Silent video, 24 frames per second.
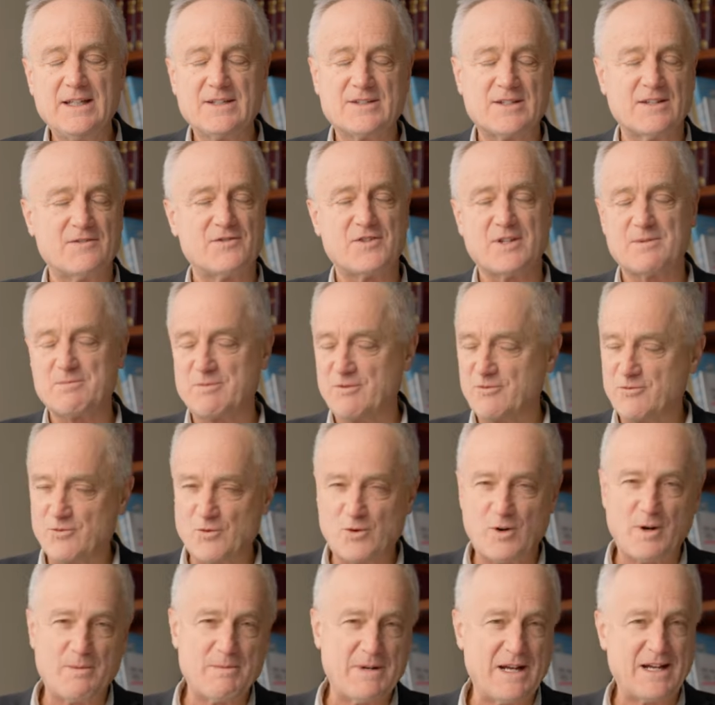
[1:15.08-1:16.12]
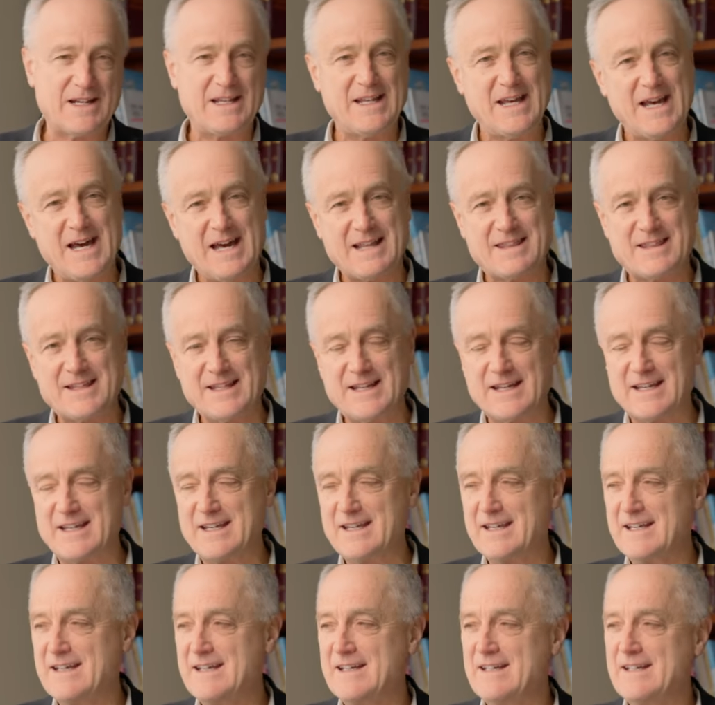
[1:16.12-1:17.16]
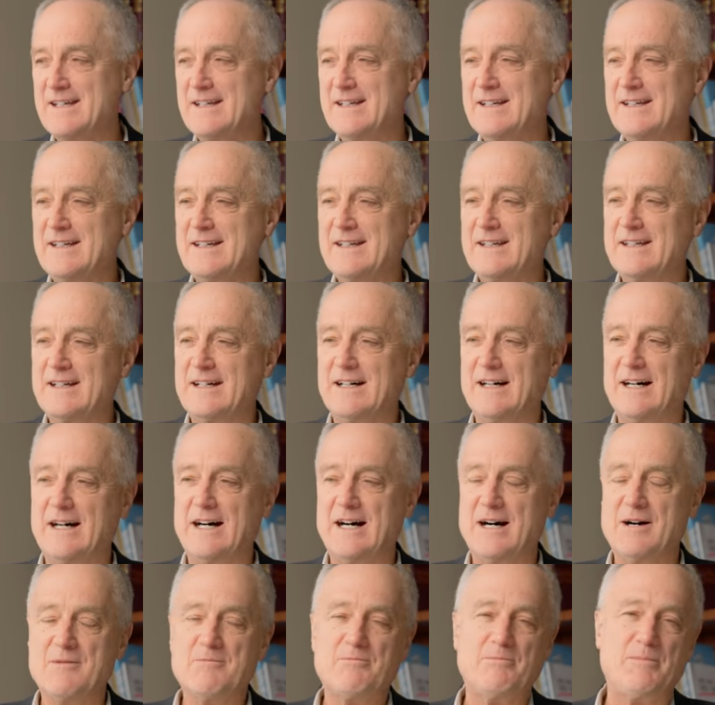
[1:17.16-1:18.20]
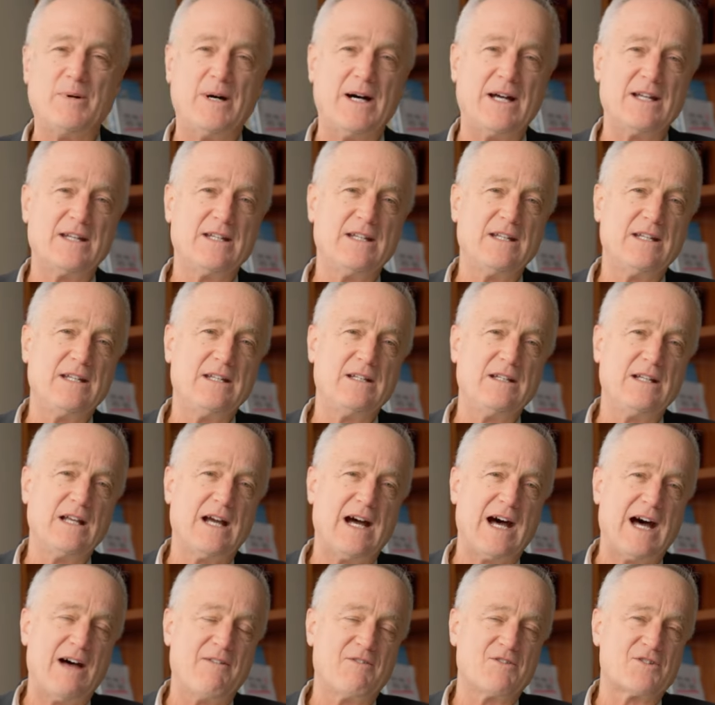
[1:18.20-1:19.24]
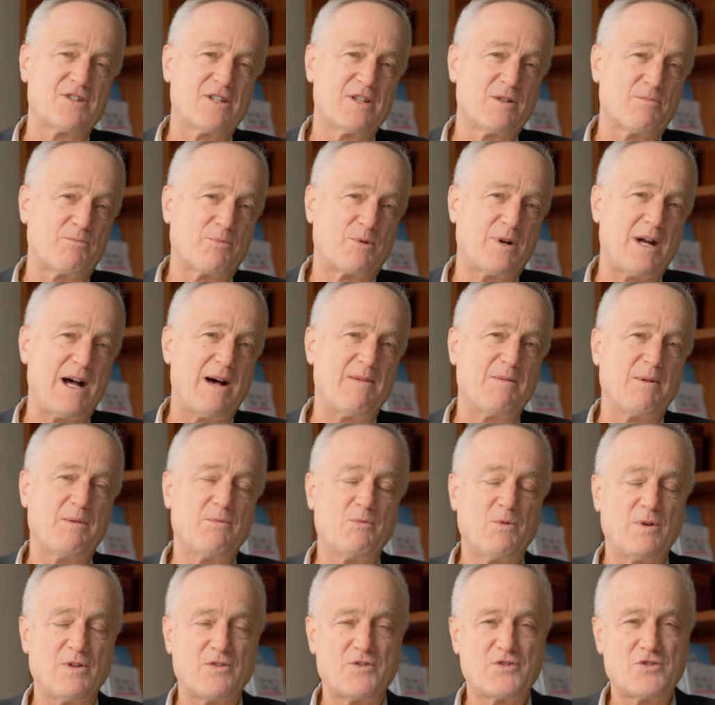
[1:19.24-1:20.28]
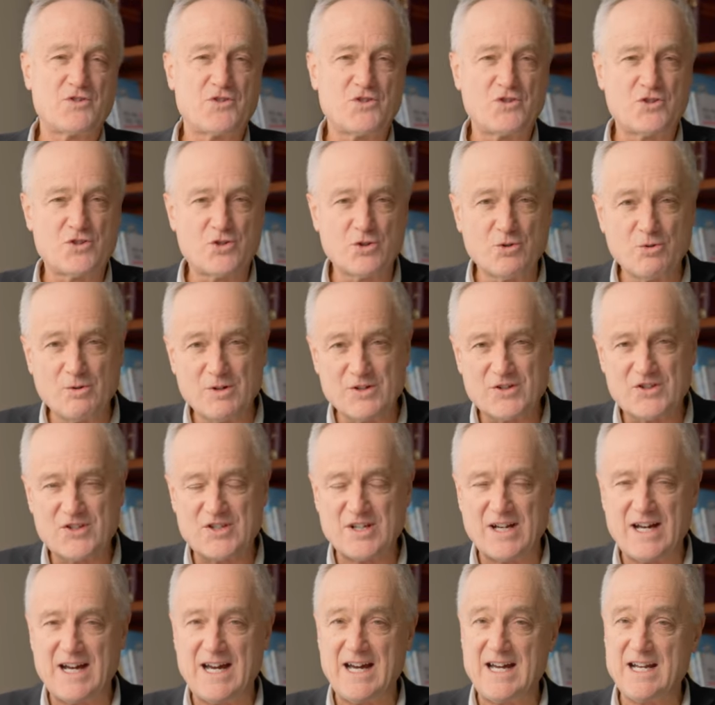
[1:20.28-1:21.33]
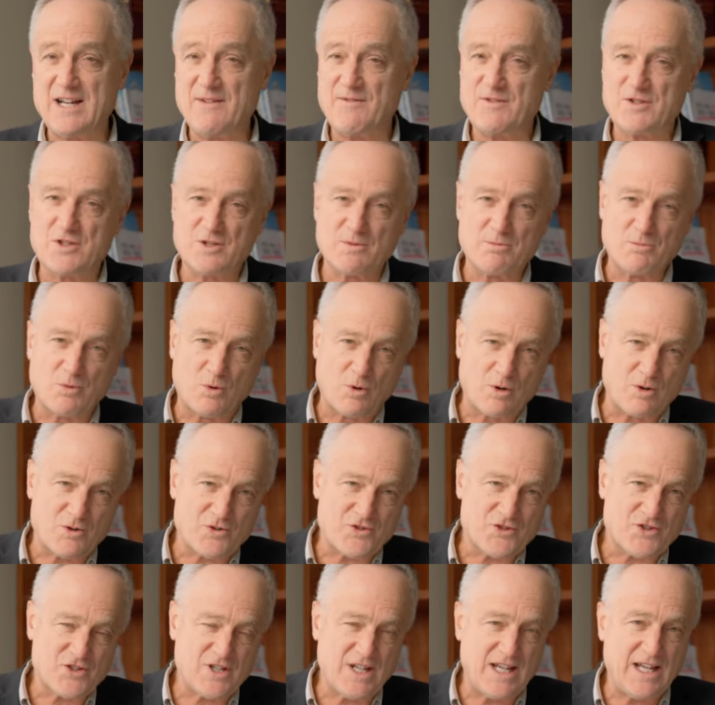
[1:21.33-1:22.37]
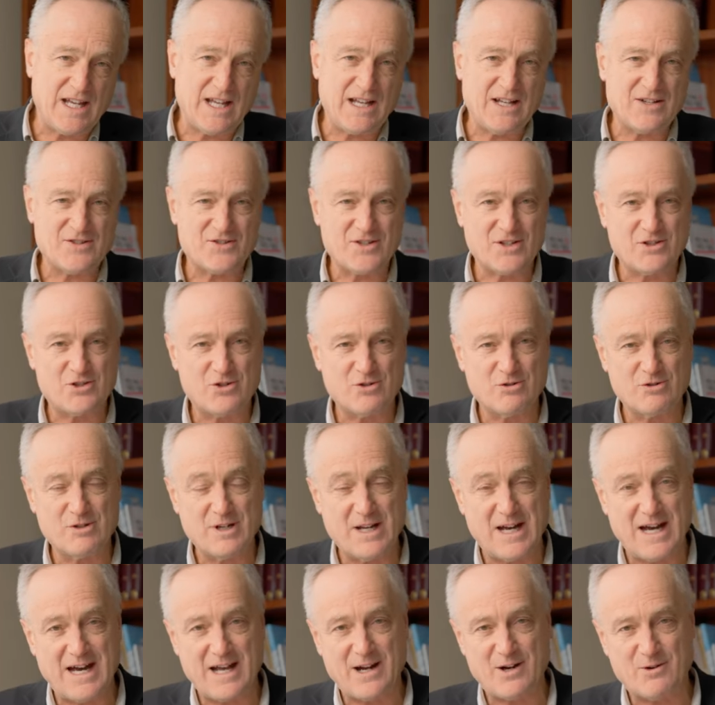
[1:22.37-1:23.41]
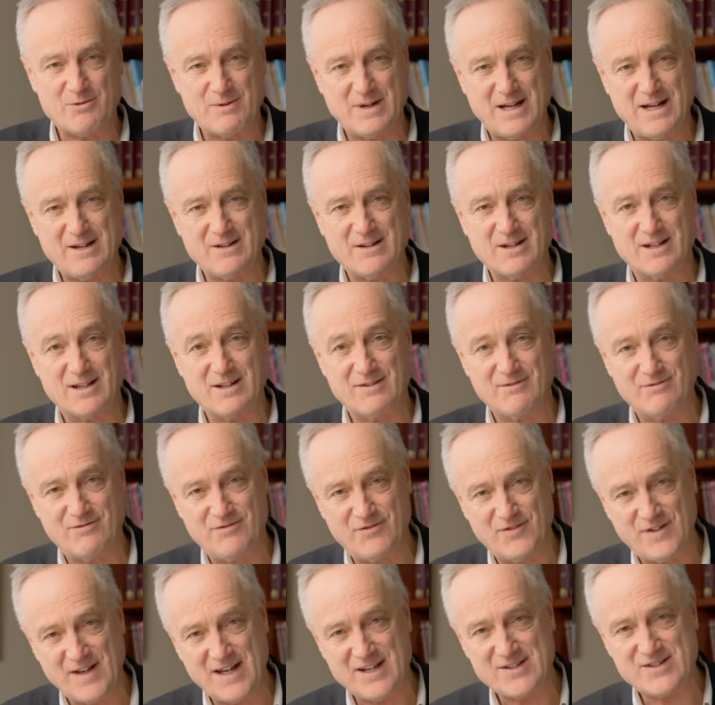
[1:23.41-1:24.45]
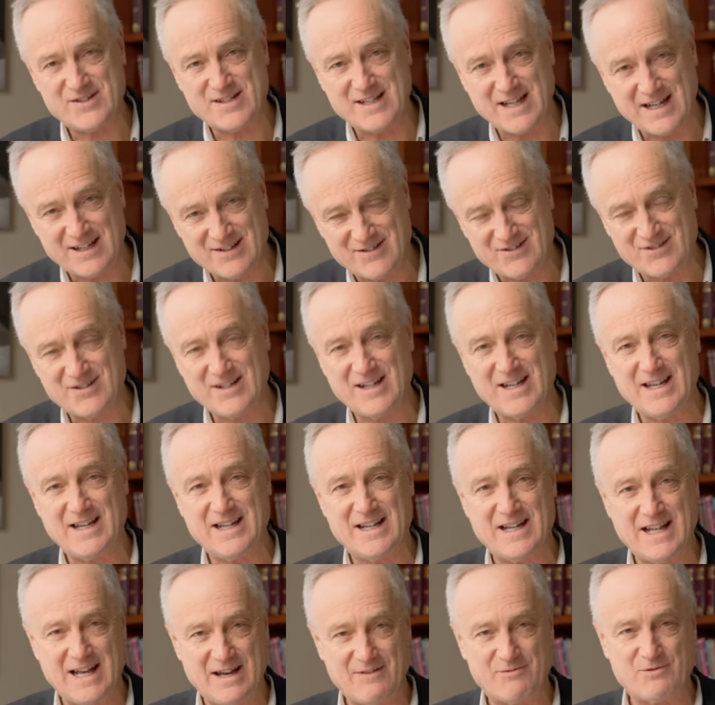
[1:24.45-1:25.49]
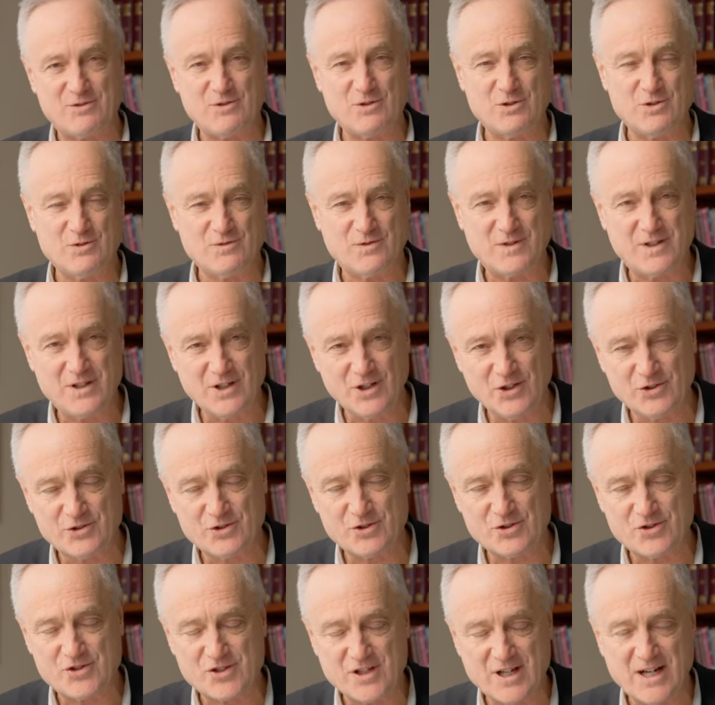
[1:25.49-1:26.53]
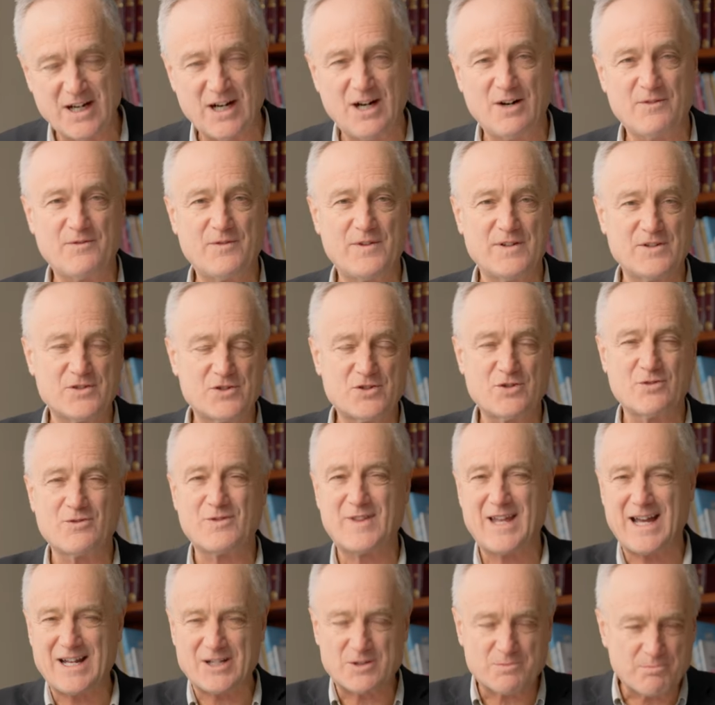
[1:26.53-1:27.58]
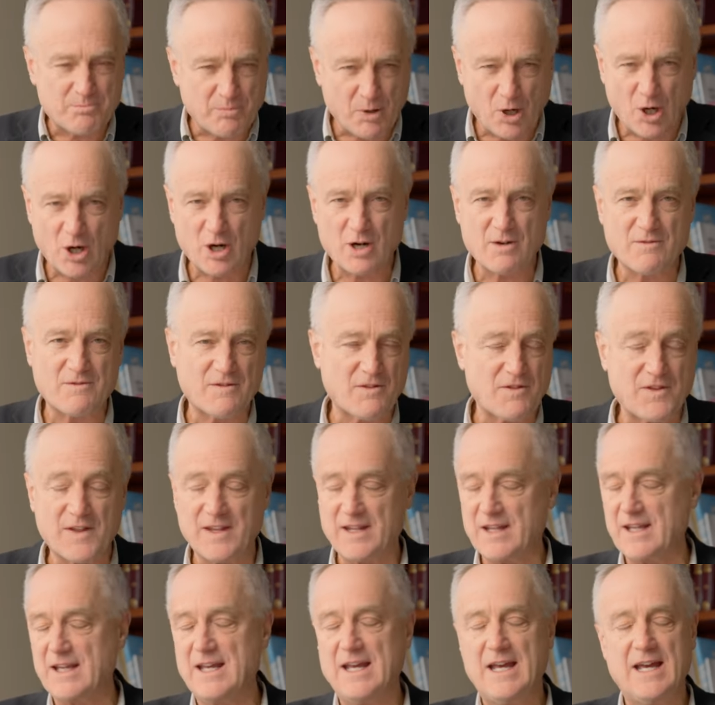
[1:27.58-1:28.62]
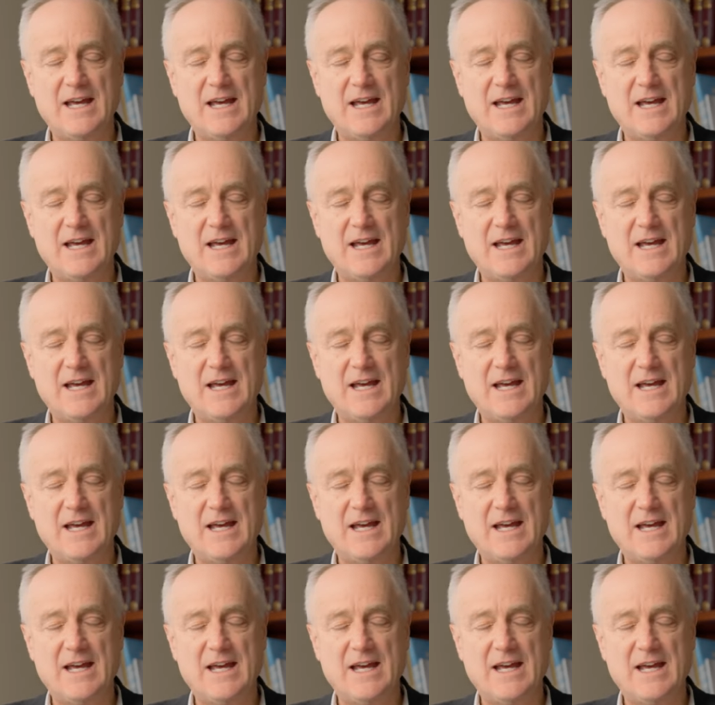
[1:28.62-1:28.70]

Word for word: As I've said before, I'm not Catholic. Uh, but obviously, the problem with suicide, if it's a mortal sin, is that you're not around to confess that sin after you've killed yourself. And so that's part of the thing. I